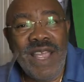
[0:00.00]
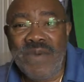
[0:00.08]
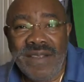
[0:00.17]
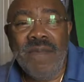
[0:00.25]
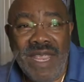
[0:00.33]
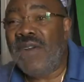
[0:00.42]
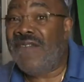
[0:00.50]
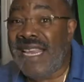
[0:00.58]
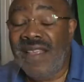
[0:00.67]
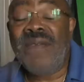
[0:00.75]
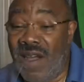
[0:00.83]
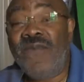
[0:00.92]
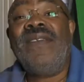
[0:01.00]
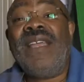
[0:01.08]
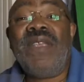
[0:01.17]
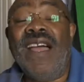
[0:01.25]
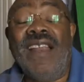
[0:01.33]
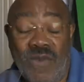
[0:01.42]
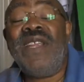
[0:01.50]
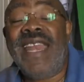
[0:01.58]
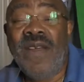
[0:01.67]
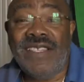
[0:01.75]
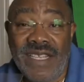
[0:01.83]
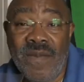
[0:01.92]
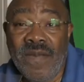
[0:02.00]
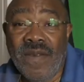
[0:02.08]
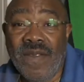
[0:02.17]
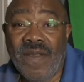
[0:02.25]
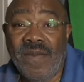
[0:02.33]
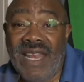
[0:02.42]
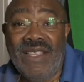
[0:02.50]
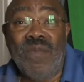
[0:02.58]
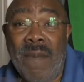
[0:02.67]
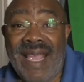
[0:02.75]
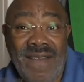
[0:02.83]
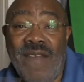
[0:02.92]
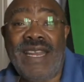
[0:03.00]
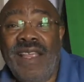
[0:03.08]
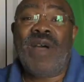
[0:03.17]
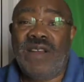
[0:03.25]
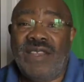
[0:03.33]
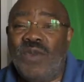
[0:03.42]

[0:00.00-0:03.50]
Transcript: and you could start a factory of those things because